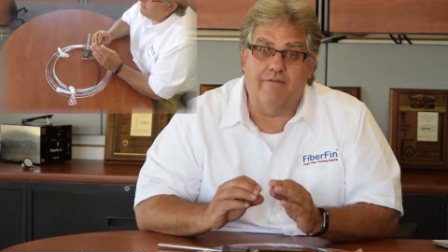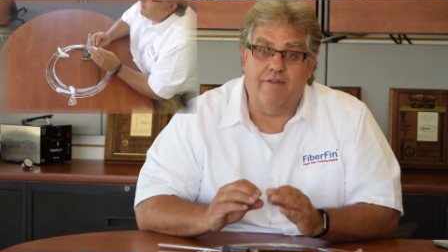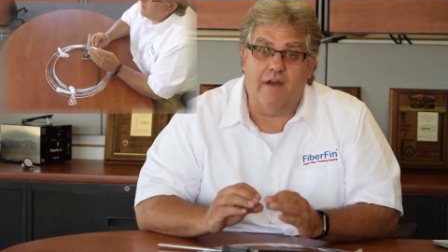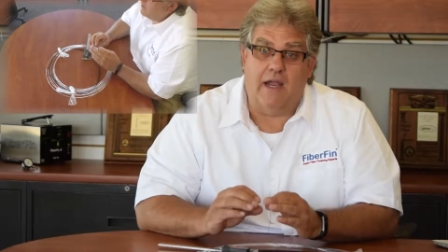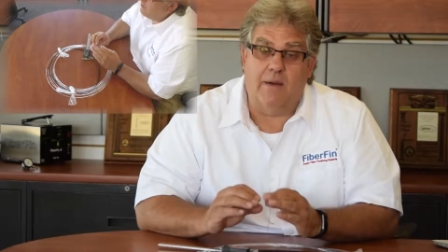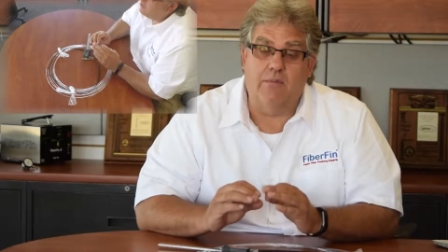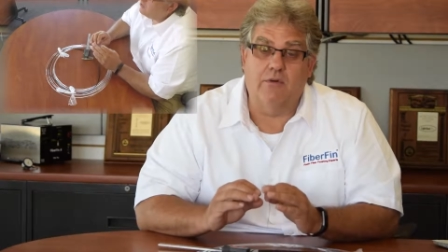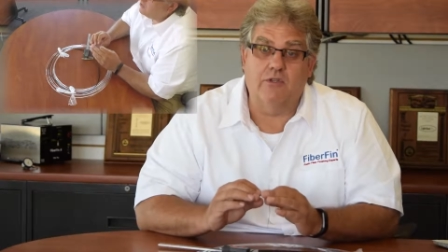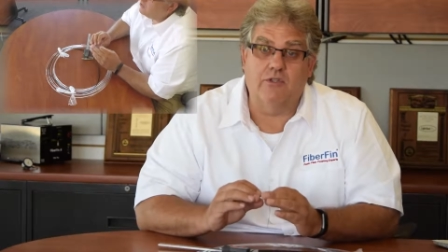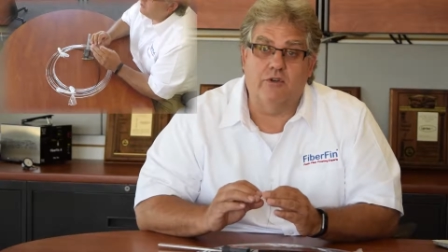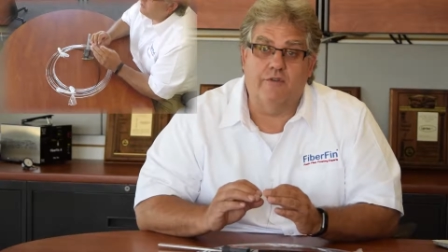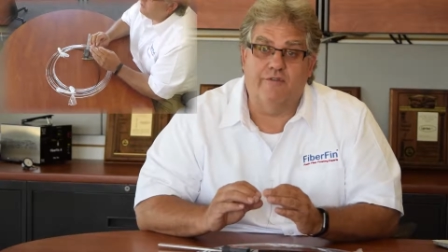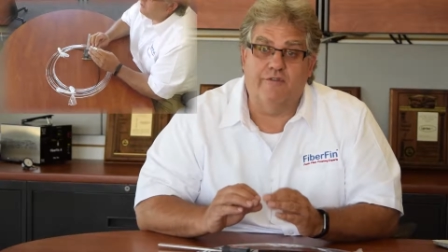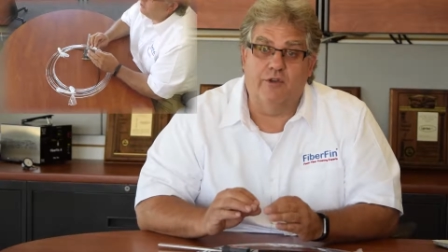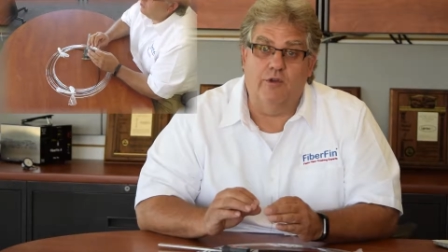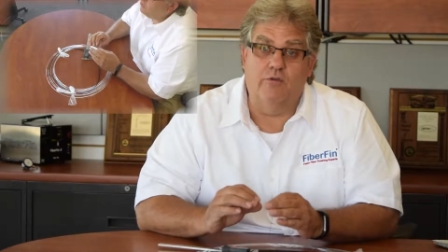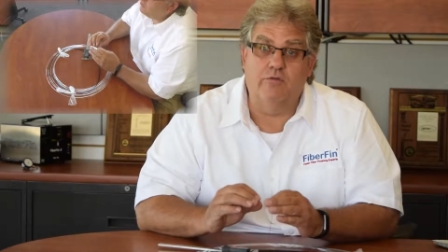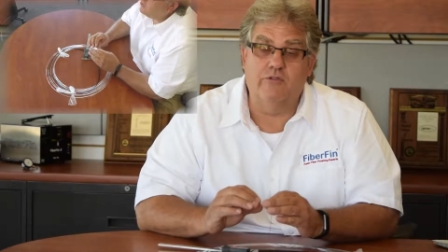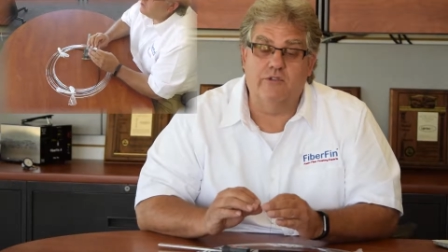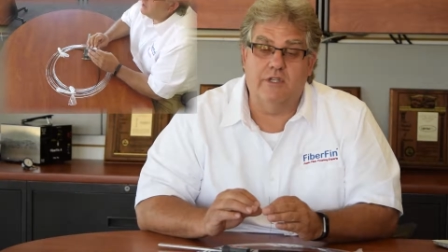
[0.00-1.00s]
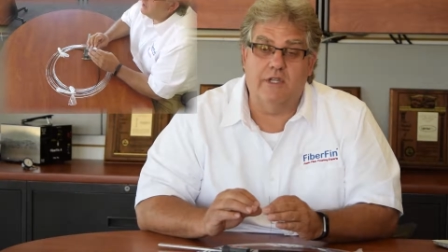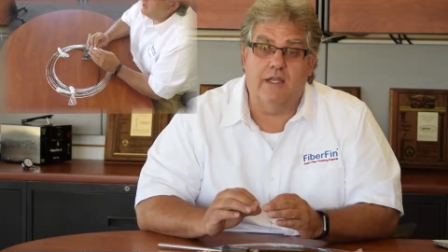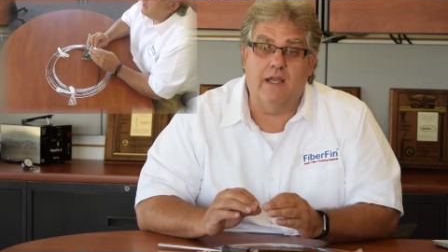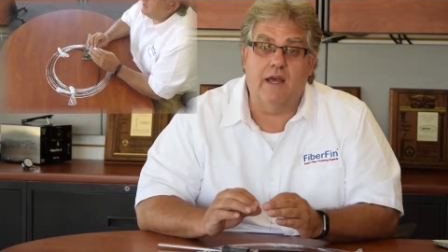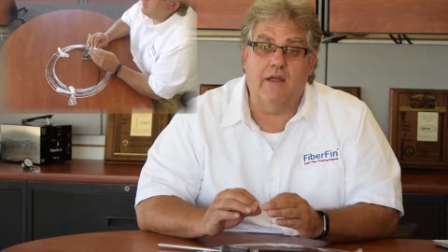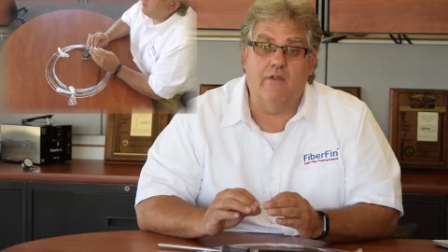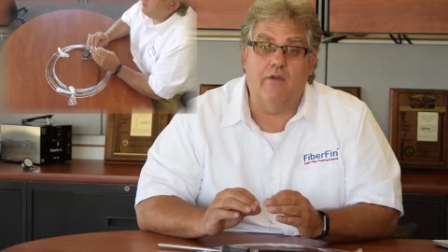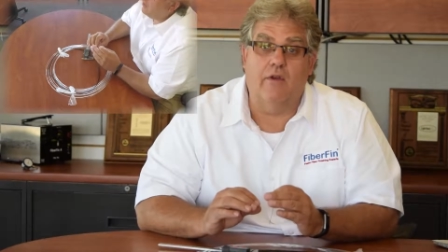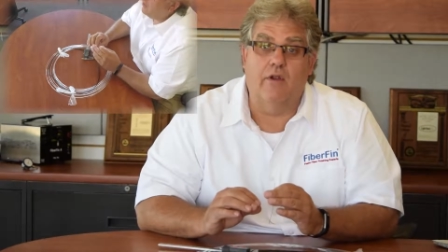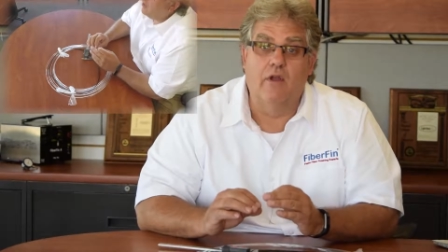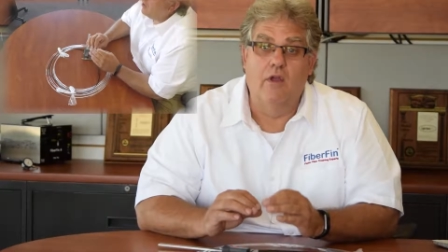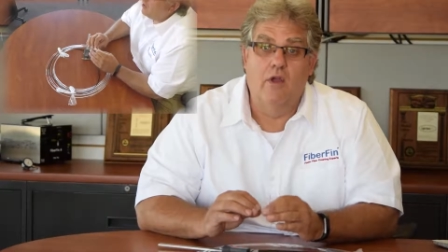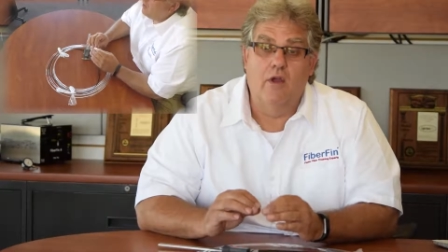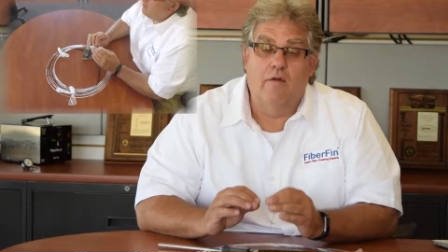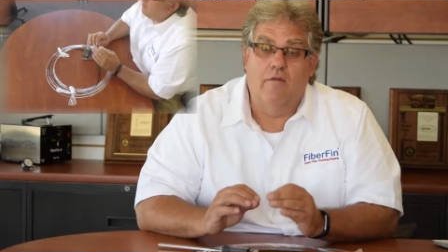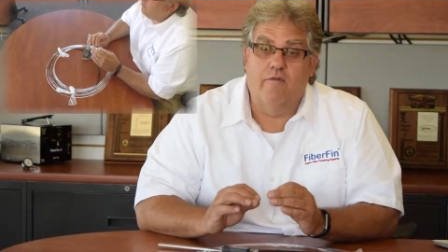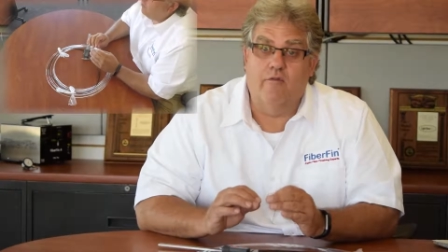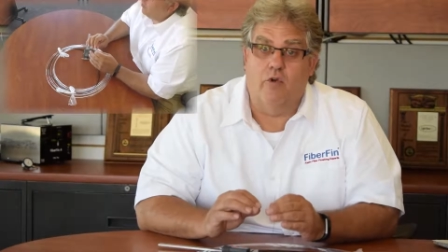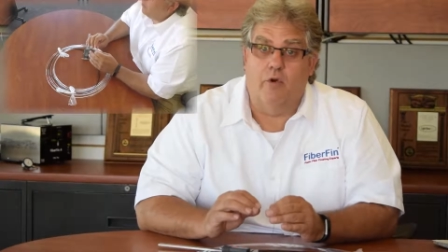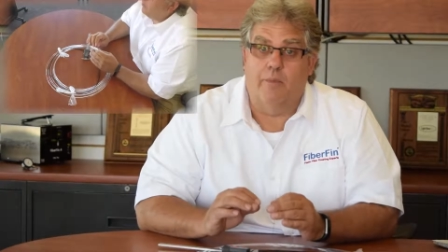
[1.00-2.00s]
fibers are fused together
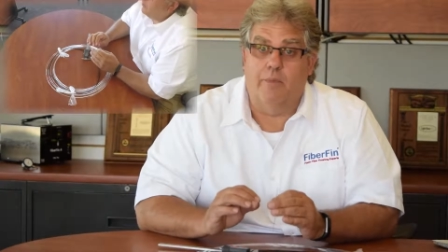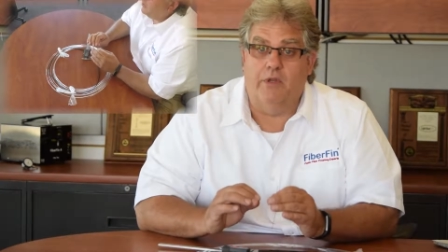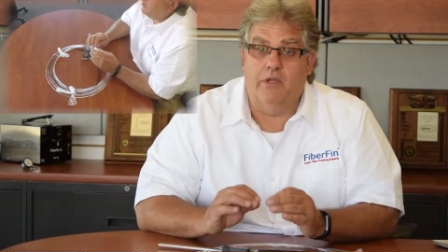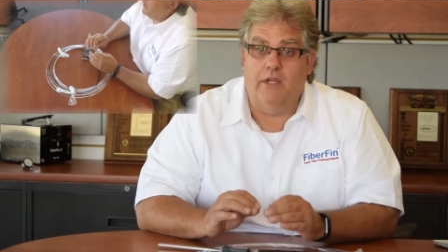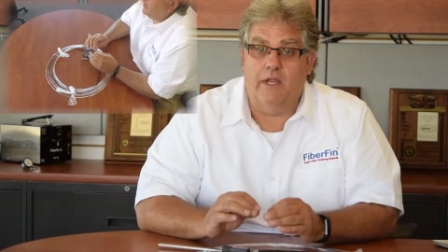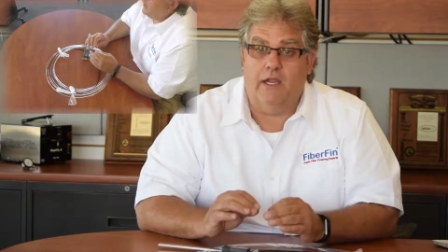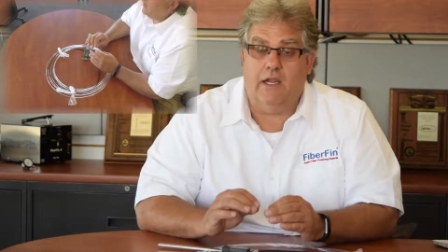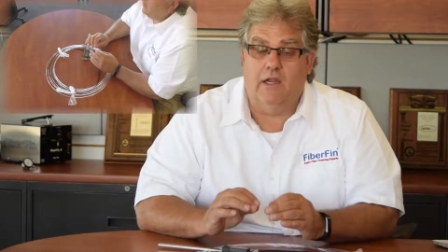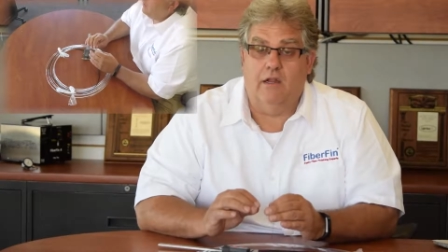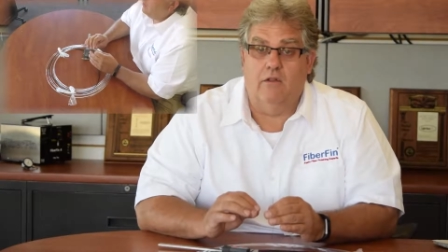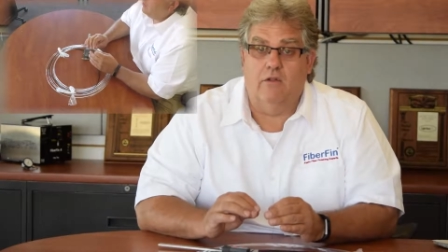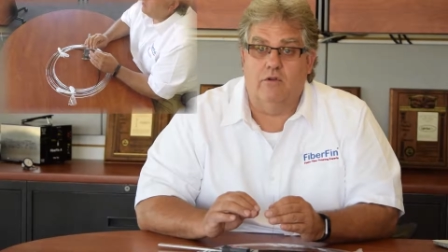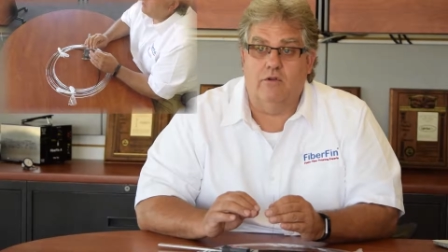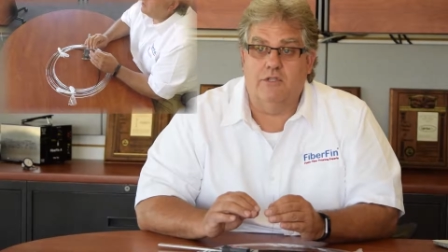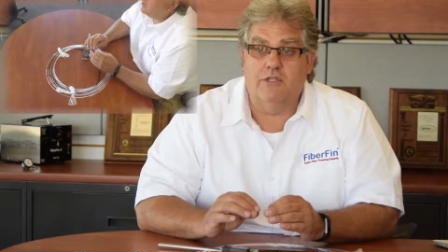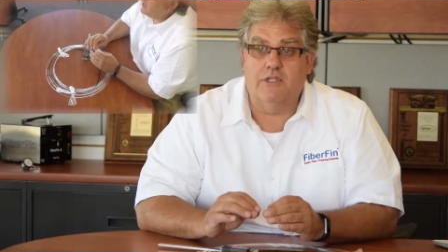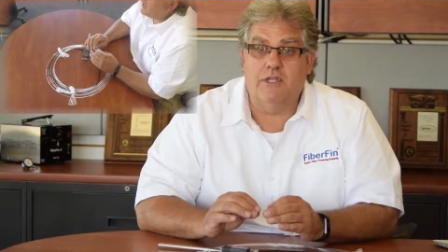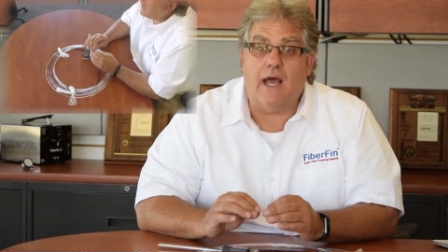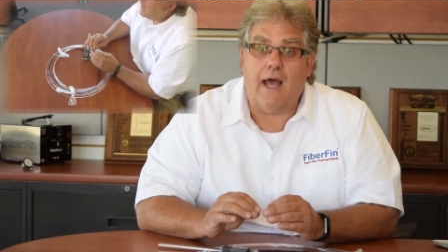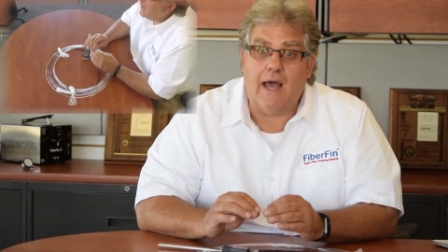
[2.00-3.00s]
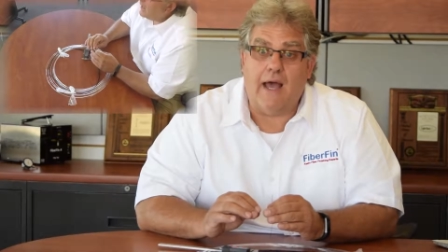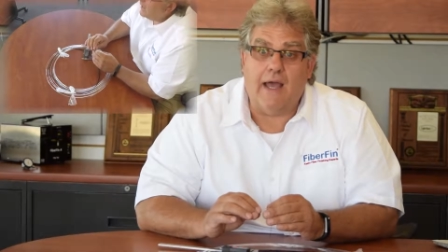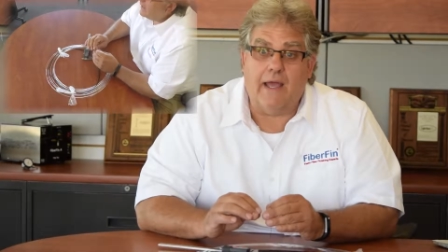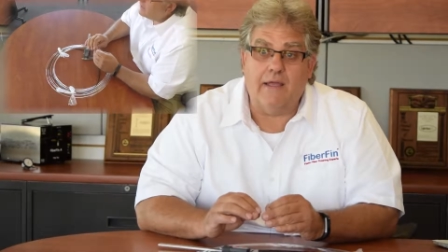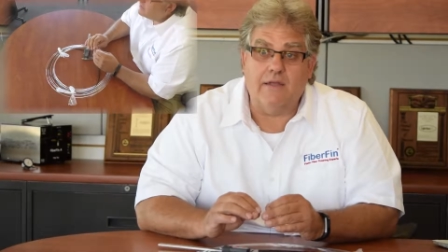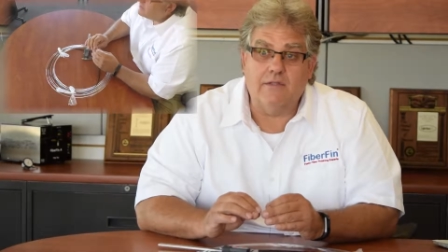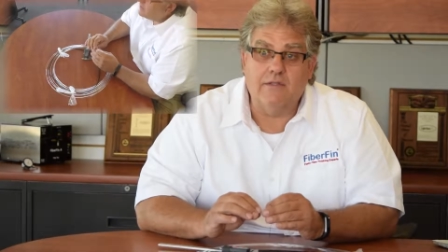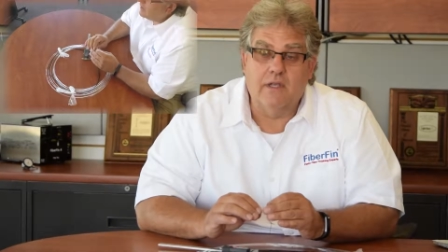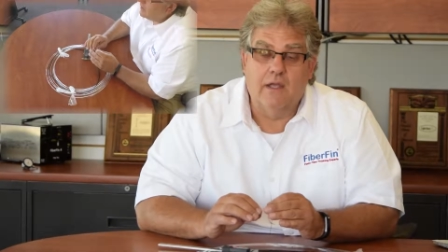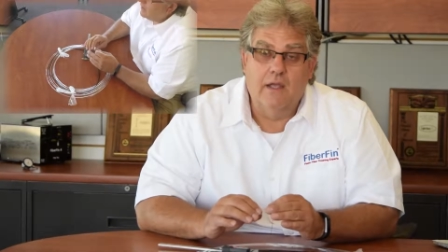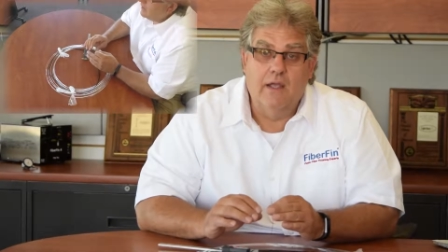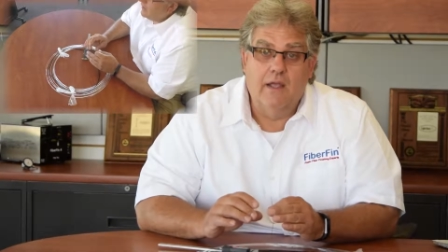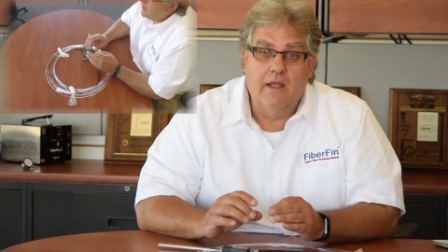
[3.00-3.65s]
for a particular size.